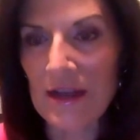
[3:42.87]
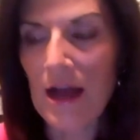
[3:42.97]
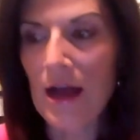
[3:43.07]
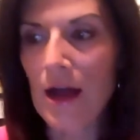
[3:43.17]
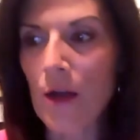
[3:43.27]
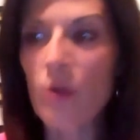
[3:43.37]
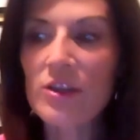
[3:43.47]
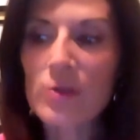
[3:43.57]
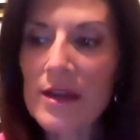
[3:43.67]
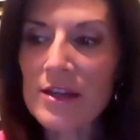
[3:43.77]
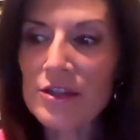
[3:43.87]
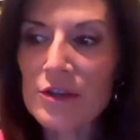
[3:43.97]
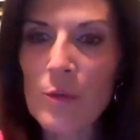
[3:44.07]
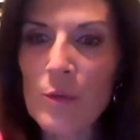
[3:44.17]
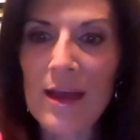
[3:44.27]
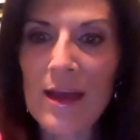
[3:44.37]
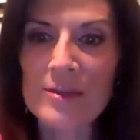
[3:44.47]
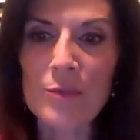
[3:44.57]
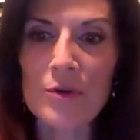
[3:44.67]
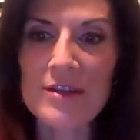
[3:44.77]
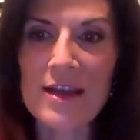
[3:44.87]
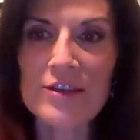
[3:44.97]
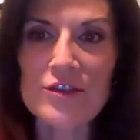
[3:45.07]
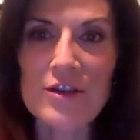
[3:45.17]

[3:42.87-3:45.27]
what do I need to do to become a sportscaster,